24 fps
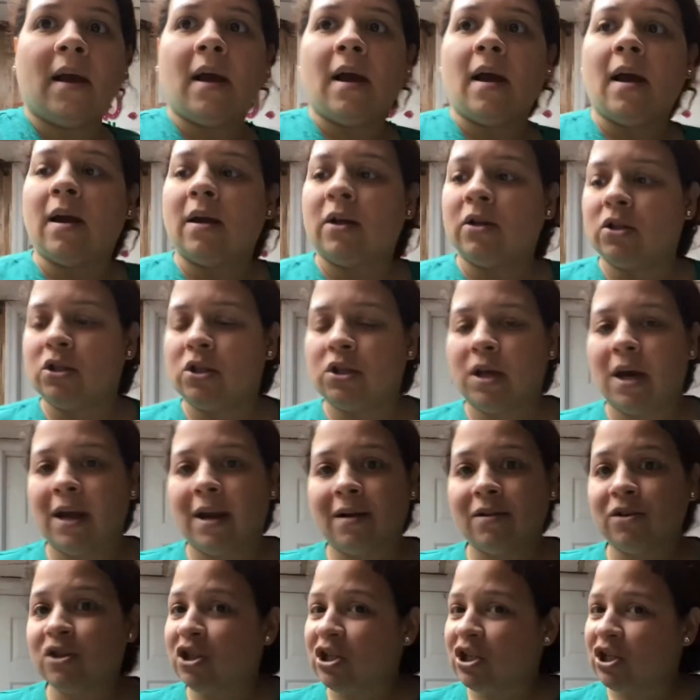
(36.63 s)
Shout out
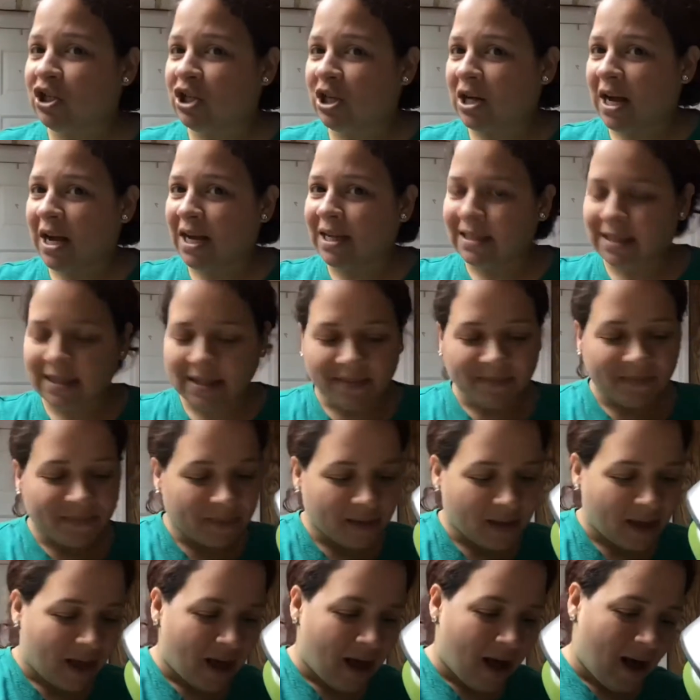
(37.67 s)
to Jeanette,
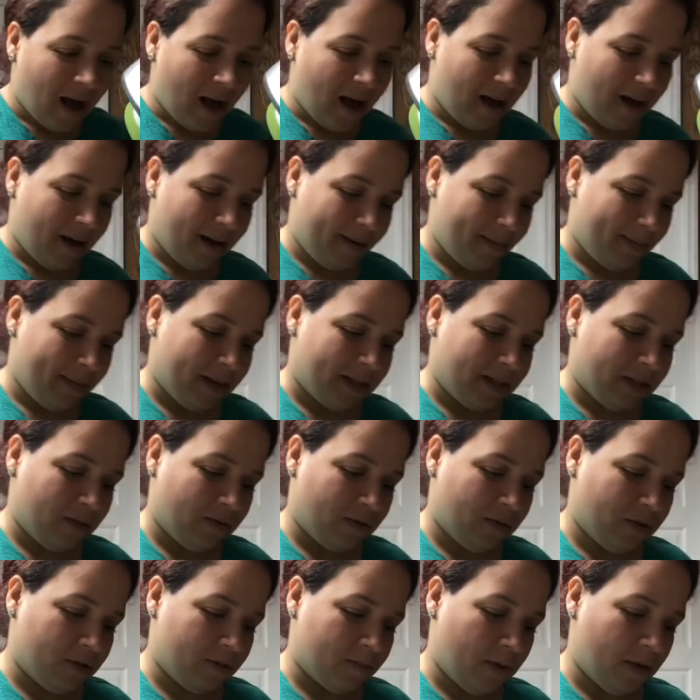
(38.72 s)

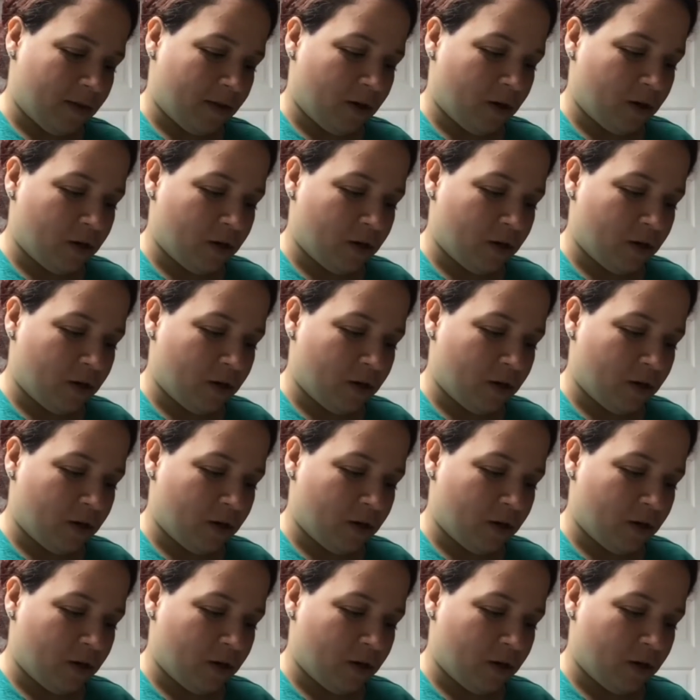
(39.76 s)
Antonio's mother.